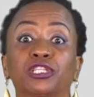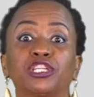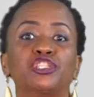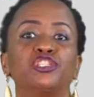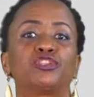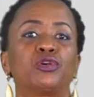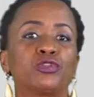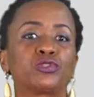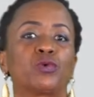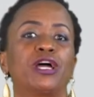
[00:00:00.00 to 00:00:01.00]
His
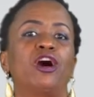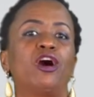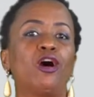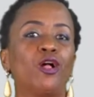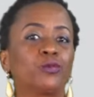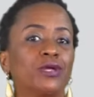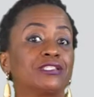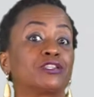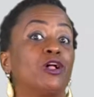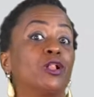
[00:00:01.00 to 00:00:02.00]
shows were
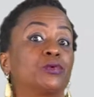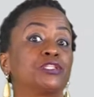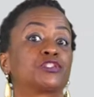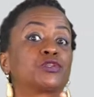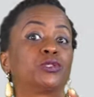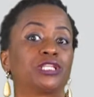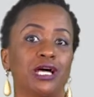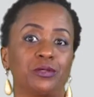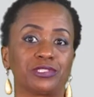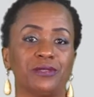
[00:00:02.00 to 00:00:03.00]
always, always sold
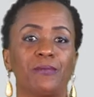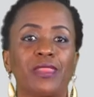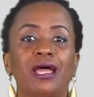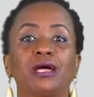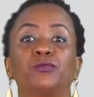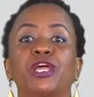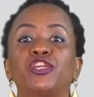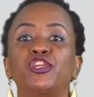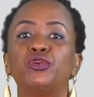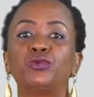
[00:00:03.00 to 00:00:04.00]
out and were
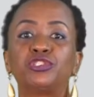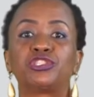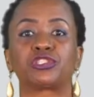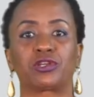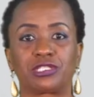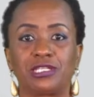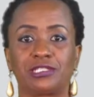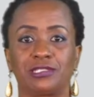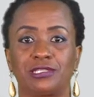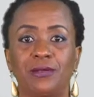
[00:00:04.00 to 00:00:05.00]
huge
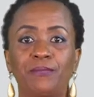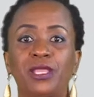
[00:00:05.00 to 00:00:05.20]
successes.